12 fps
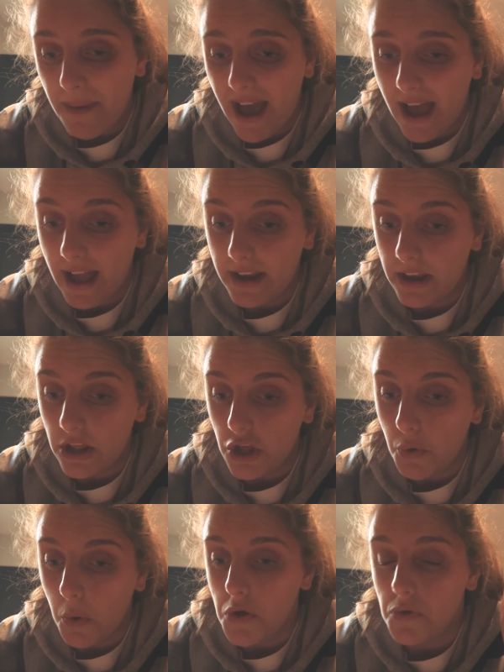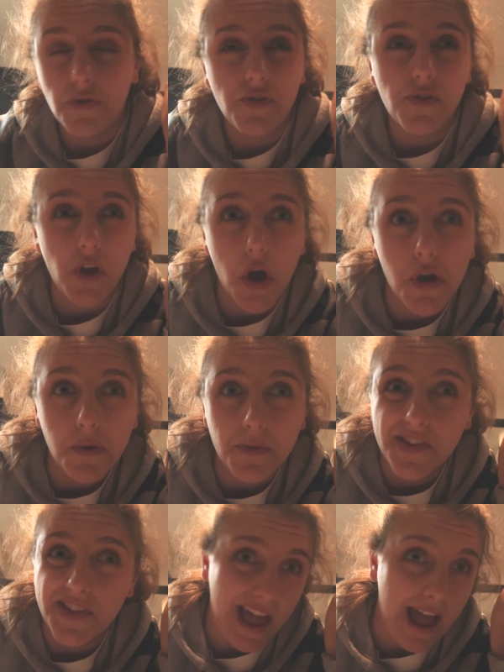panuozzo
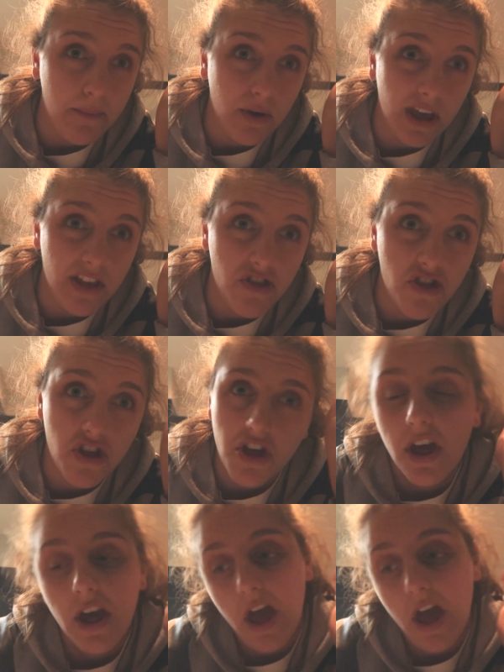sandwich.